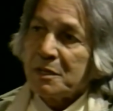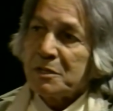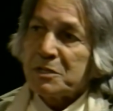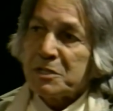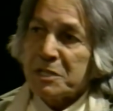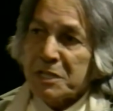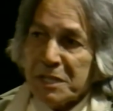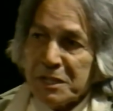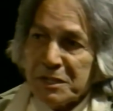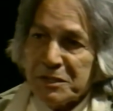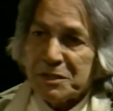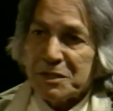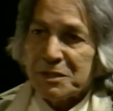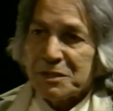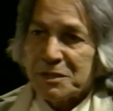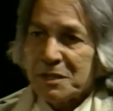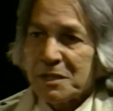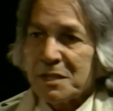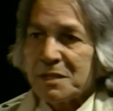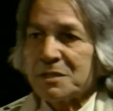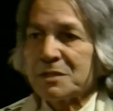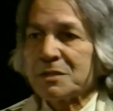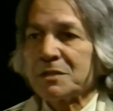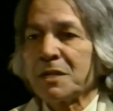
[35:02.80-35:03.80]
teaches
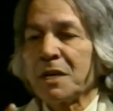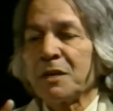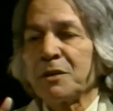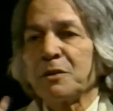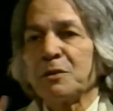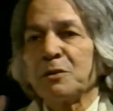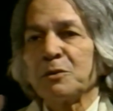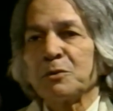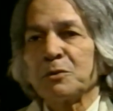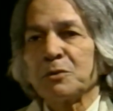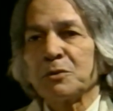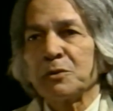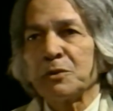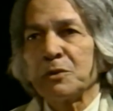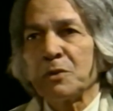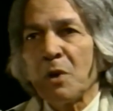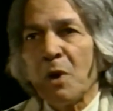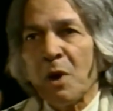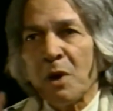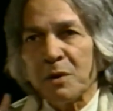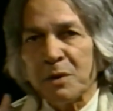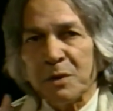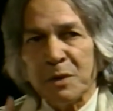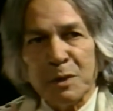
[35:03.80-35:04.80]
us that you should
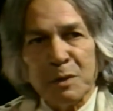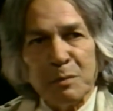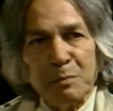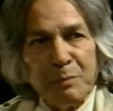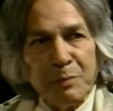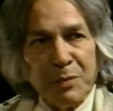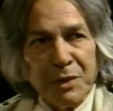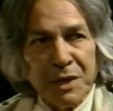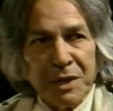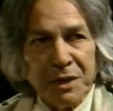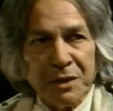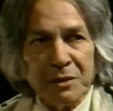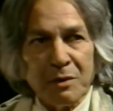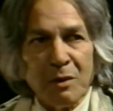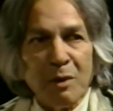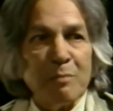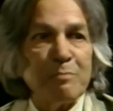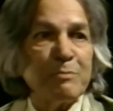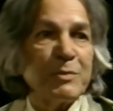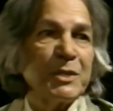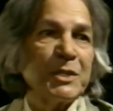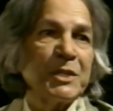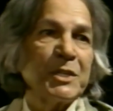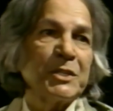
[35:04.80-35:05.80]
not compete.
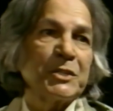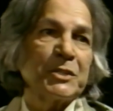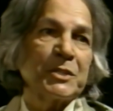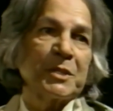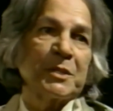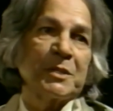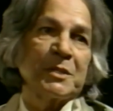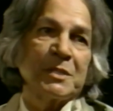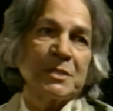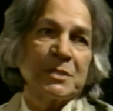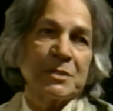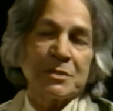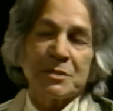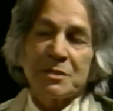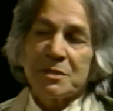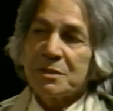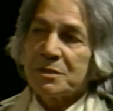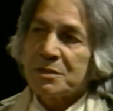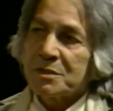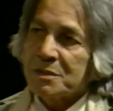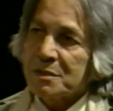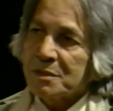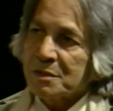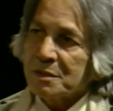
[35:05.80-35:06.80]
Competition is
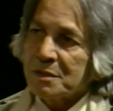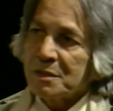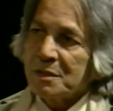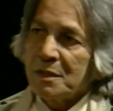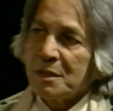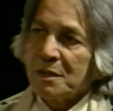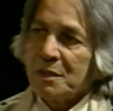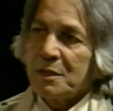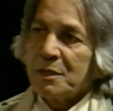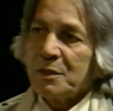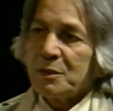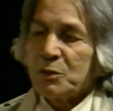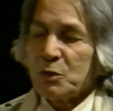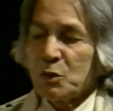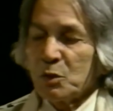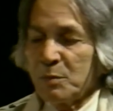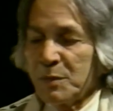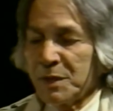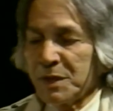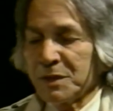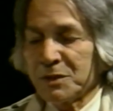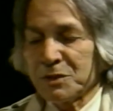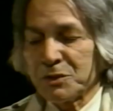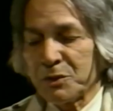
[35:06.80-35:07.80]
to
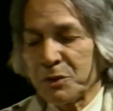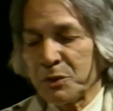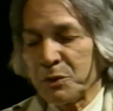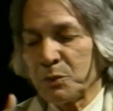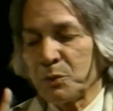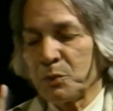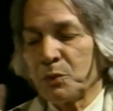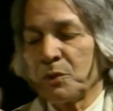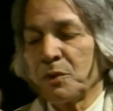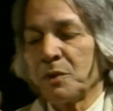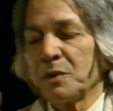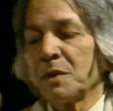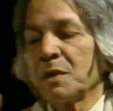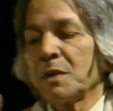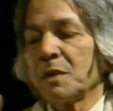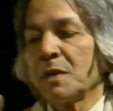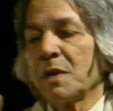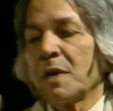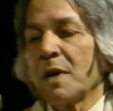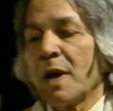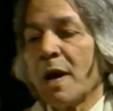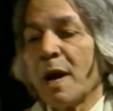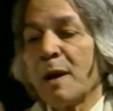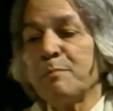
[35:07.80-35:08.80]
be eschewed.
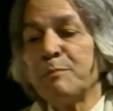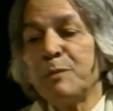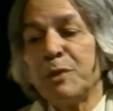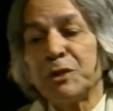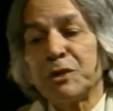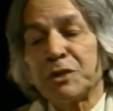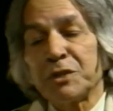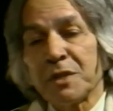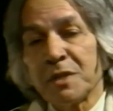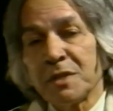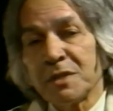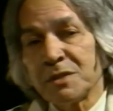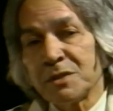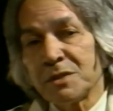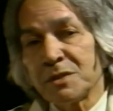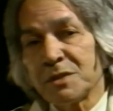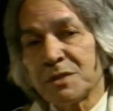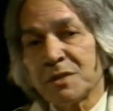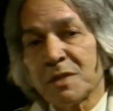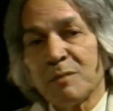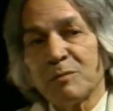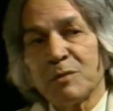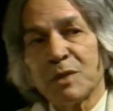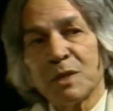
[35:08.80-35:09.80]
Ambition is
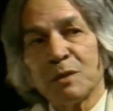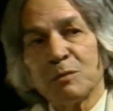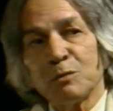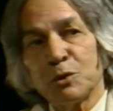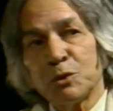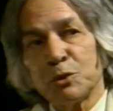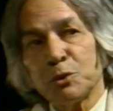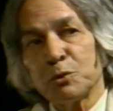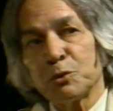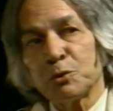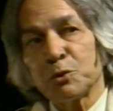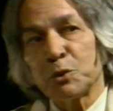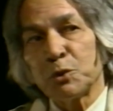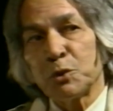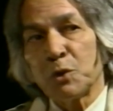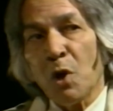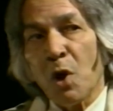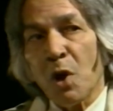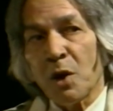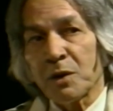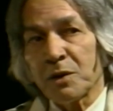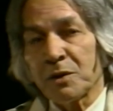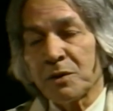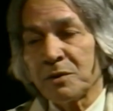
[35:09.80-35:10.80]
something which you should
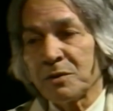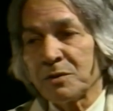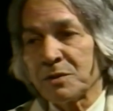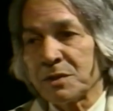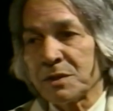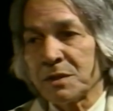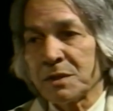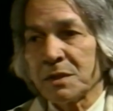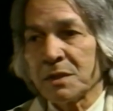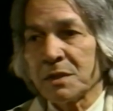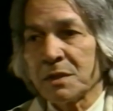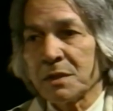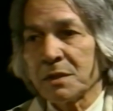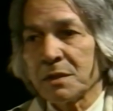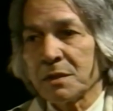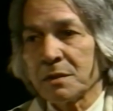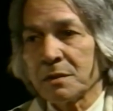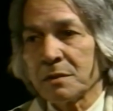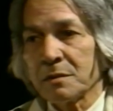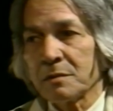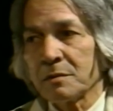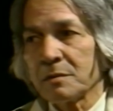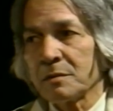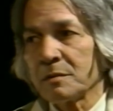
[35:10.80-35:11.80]
not, you see,
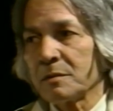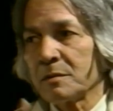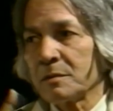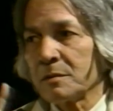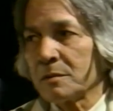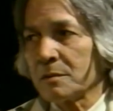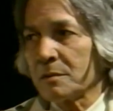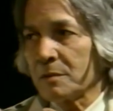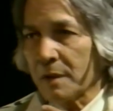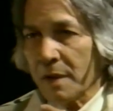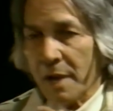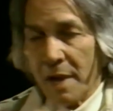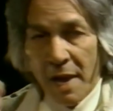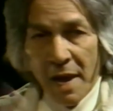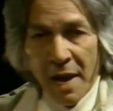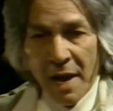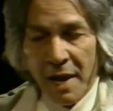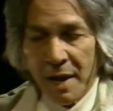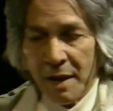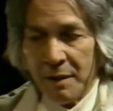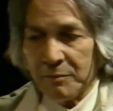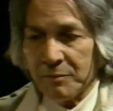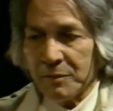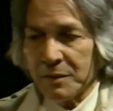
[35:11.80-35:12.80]

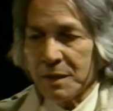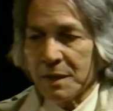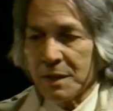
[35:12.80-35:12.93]
have.